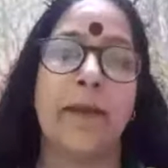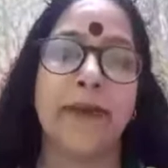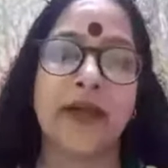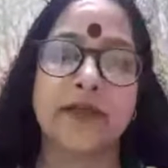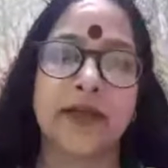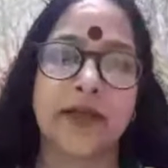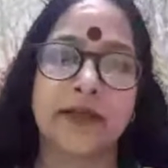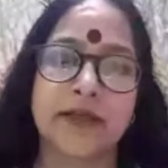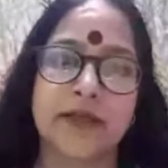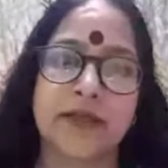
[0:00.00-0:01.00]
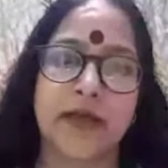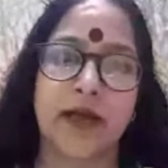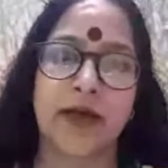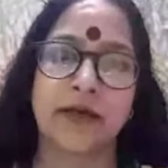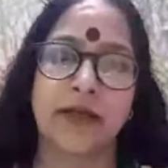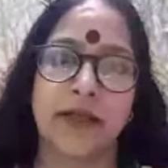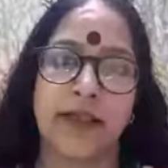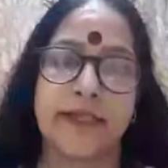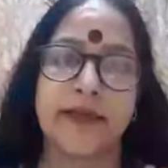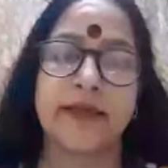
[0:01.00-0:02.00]
Make us understand
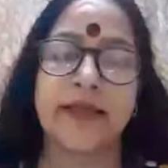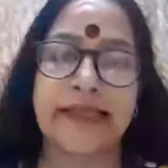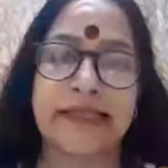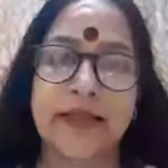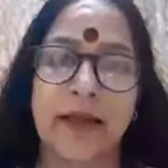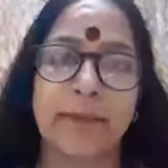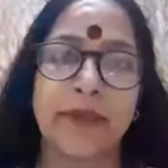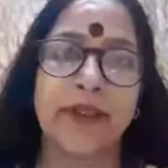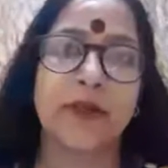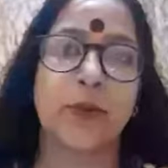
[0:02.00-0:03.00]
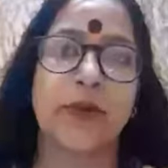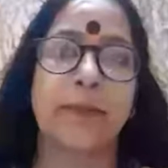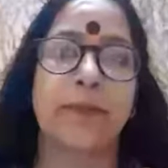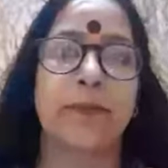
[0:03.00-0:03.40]
that the example that we